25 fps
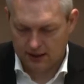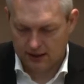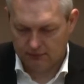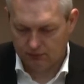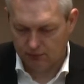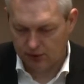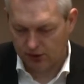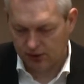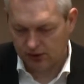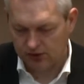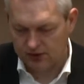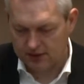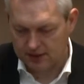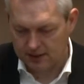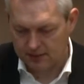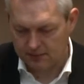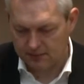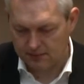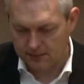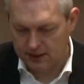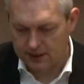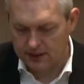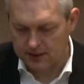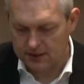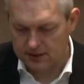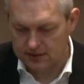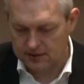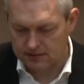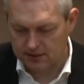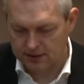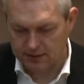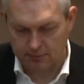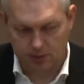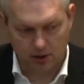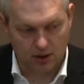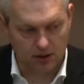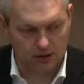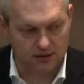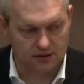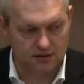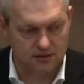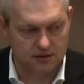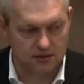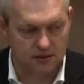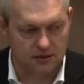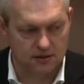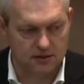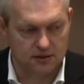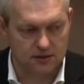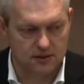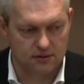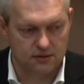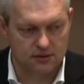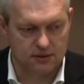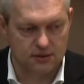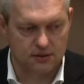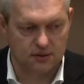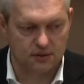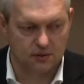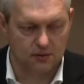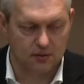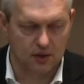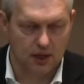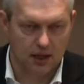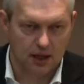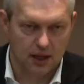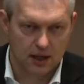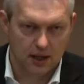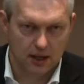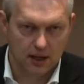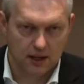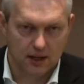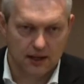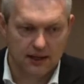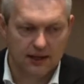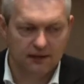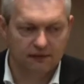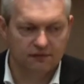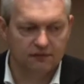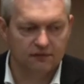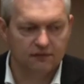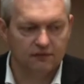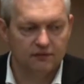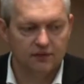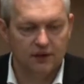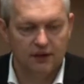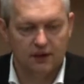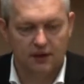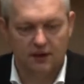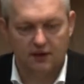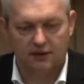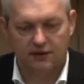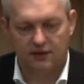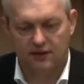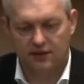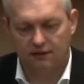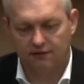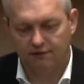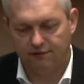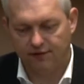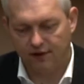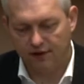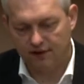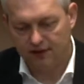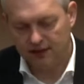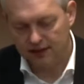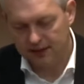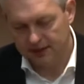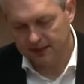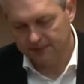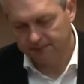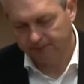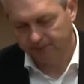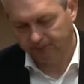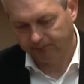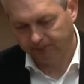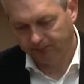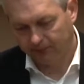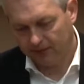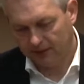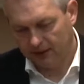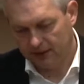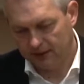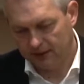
with some industry partners also. So even the very